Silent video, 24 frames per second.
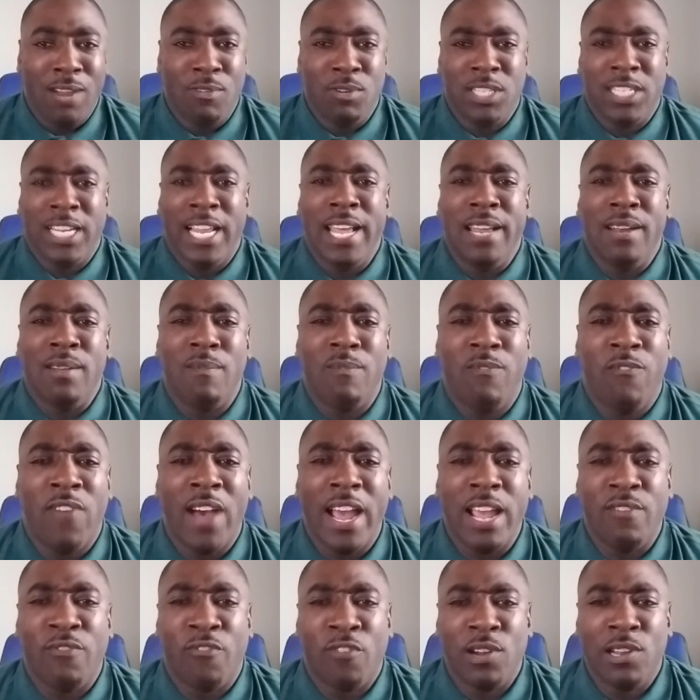was letting them
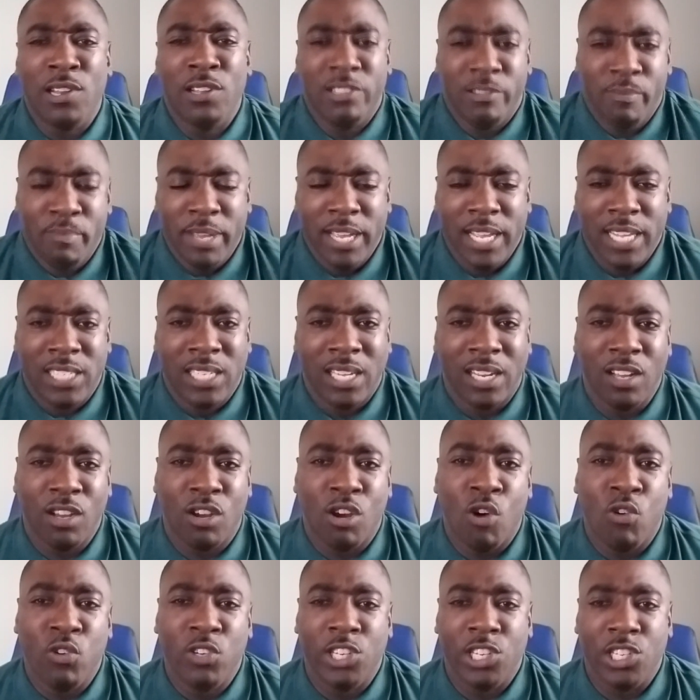fight for a little bit until the
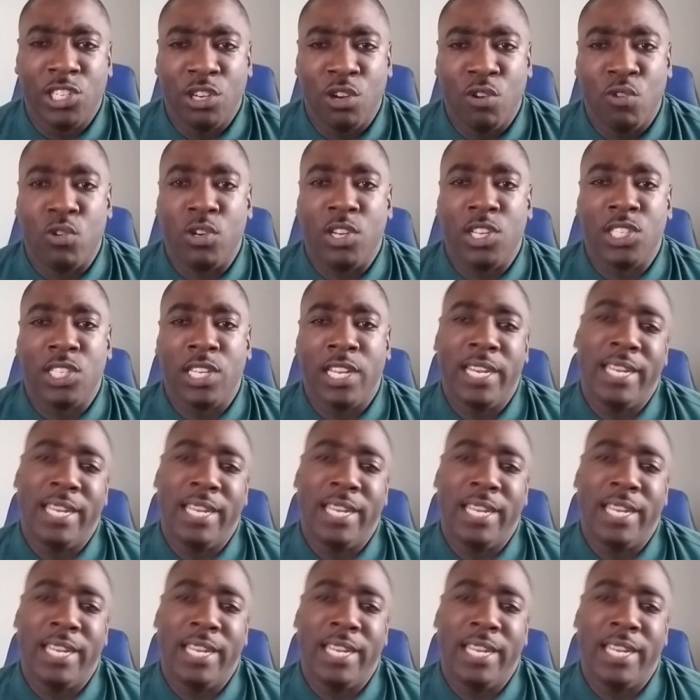coaches noticed,